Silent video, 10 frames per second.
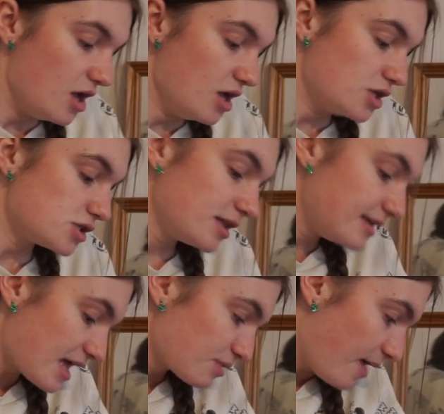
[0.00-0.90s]
So the
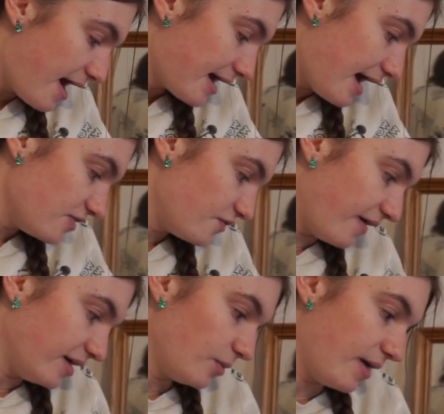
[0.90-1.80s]
next bag and the
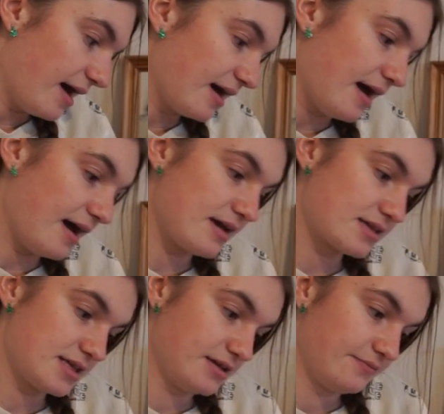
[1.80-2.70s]
final bag,
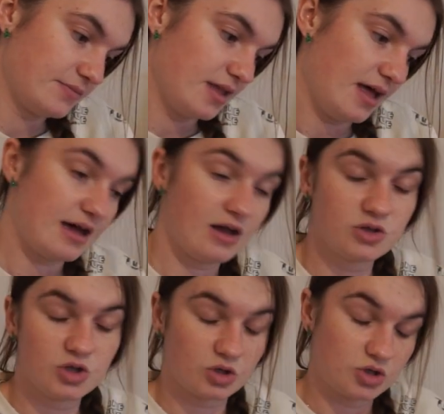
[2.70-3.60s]
as I only
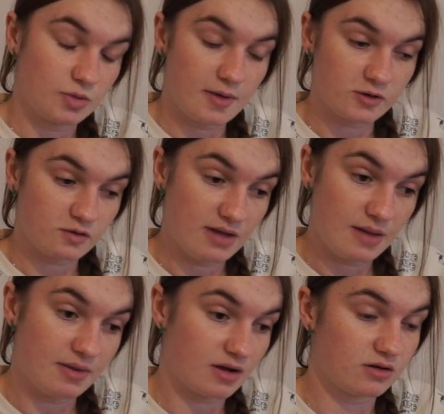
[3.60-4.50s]
took 2 bags with me,
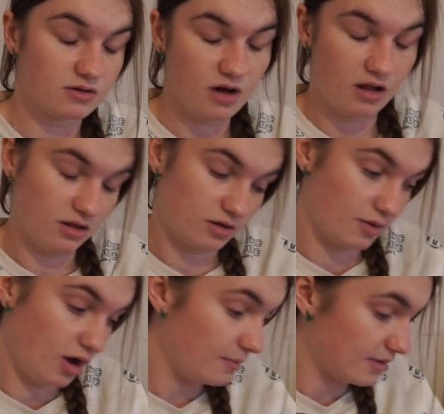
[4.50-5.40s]
but I could have got a load
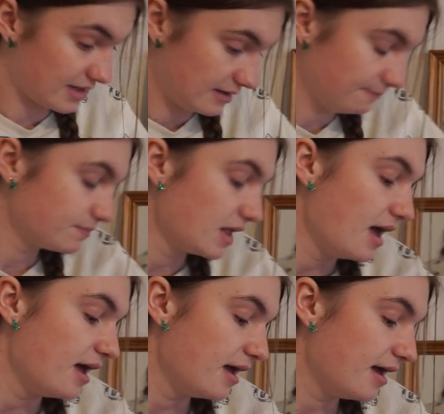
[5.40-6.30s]
more, but I didn't.
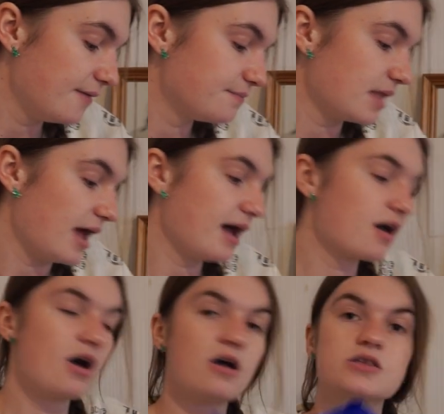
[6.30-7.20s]
I
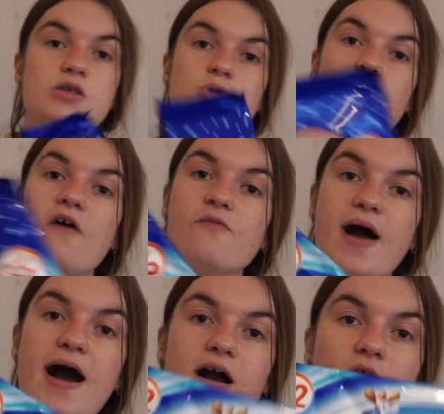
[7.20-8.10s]
got 12
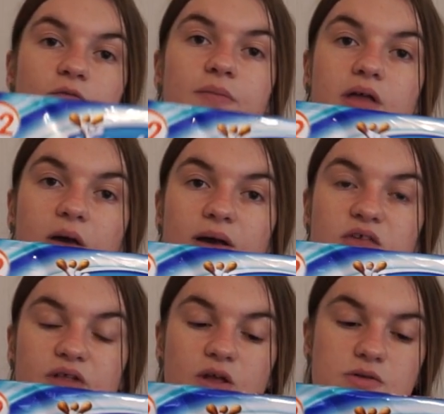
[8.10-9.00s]
pack of Milky Ways
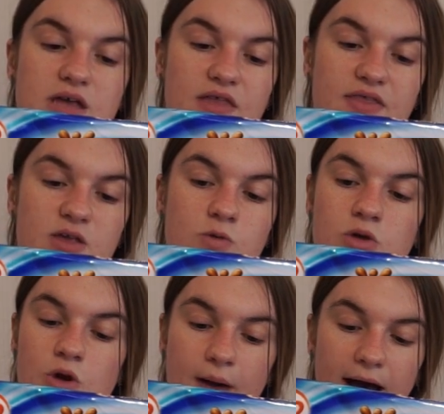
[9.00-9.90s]
for Lucy. These were
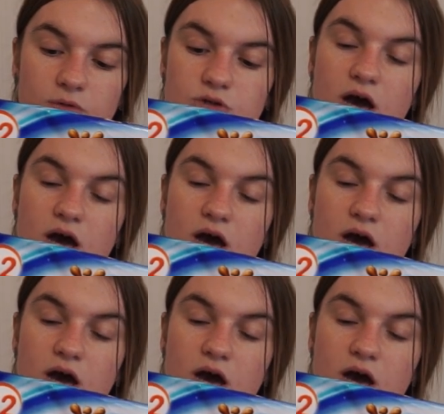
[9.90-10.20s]
£2.